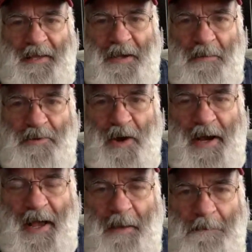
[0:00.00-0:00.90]
Comes
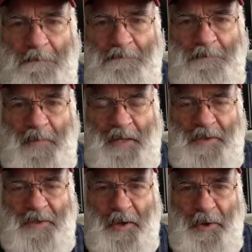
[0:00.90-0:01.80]
right up. It's
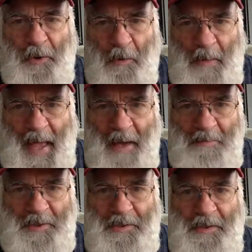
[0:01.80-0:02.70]
on Google
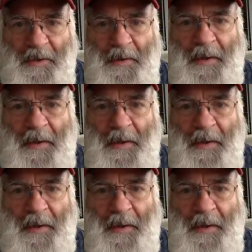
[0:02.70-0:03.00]
Maps.